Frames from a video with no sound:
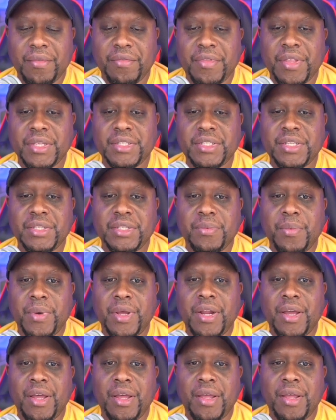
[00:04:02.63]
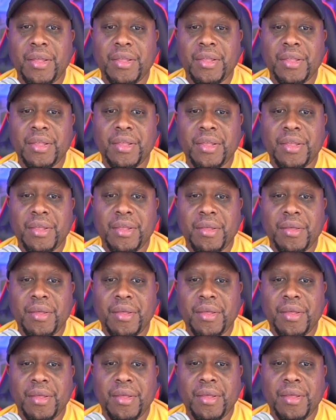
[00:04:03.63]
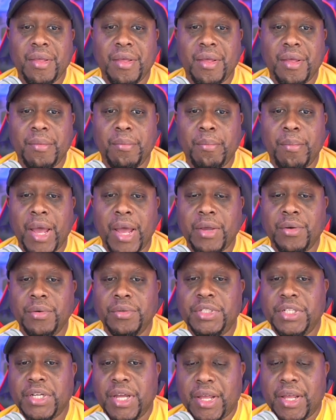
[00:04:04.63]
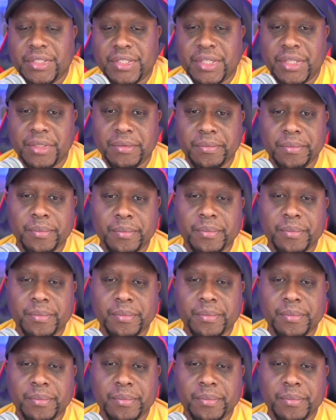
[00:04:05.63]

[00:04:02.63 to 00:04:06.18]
this is what uh, Michael Johnson,